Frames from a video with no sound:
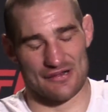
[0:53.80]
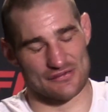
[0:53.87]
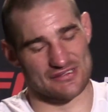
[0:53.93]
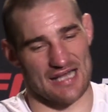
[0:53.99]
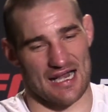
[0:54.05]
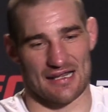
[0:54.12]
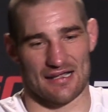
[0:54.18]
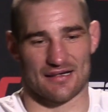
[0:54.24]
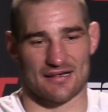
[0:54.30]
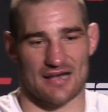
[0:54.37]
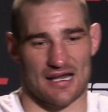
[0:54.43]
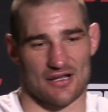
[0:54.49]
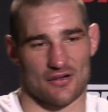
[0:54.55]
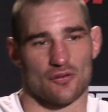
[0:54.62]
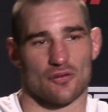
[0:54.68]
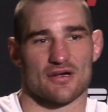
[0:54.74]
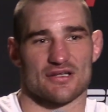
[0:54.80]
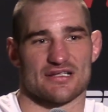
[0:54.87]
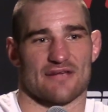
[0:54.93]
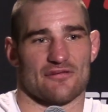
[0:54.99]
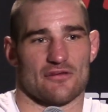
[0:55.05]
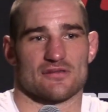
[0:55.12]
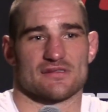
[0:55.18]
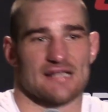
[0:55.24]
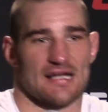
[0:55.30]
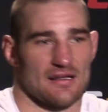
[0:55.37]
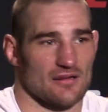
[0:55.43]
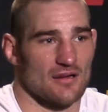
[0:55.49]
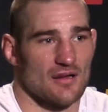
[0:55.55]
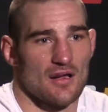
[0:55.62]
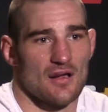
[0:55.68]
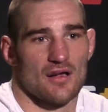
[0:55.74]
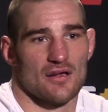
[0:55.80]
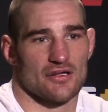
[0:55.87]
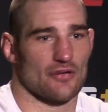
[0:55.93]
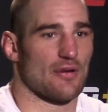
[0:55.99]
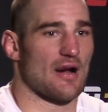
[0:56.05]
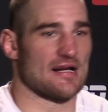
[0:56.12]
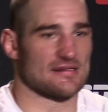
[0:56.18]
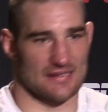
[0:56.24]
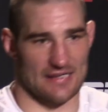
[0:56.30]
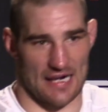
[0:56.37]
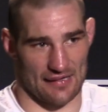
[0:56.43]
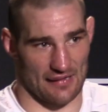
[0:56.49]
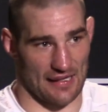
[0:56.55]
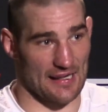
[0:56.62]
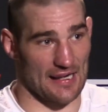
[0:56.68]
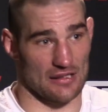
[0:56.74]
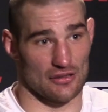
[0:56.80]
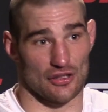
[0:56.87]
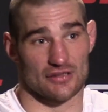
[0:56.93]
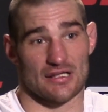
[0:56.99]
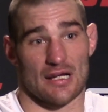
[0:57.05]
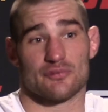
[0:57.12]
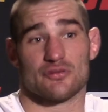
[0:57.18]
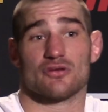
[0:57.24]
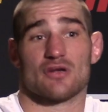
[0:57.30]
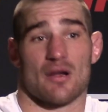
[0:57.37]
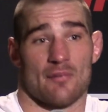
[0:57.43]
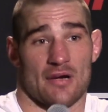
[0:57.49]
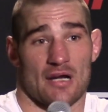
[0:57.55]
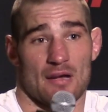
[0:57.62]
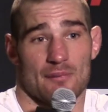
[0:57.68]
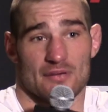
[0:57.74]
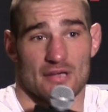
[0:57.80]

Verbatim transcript: was kind of kind of cool because you have to understand, Uriah's a guy that I kind of looked up to coming up.